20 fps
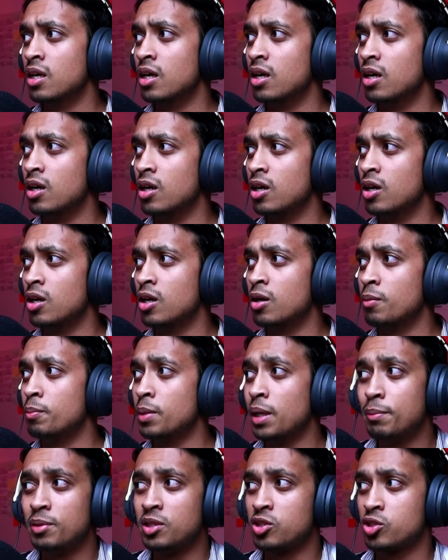Uh,
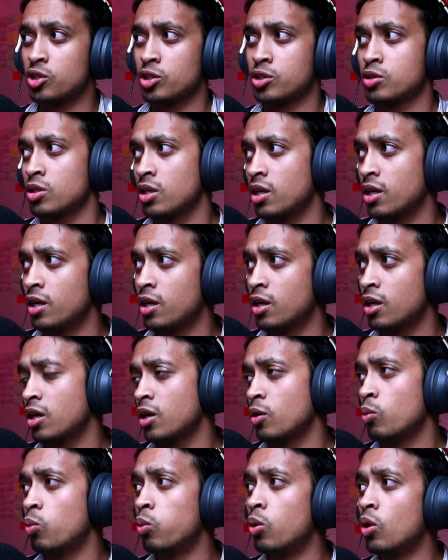maybe it's just a,
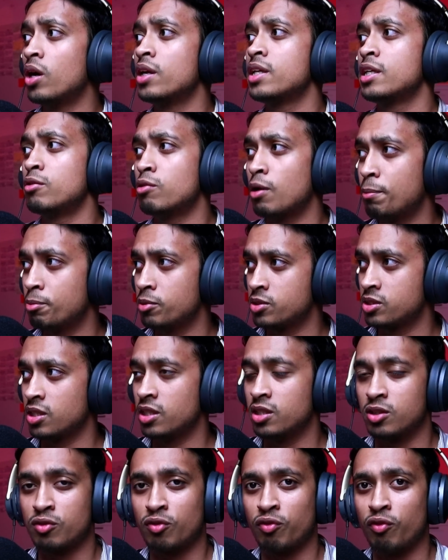a word he
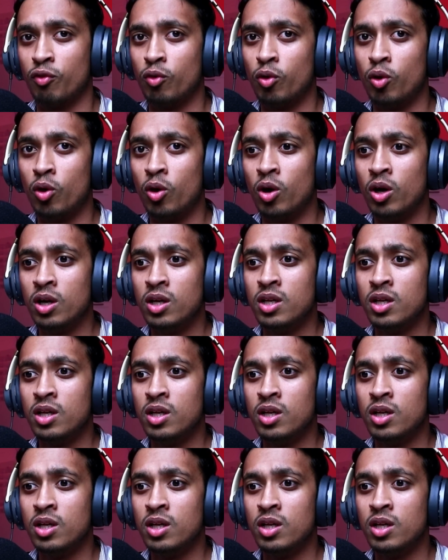represents for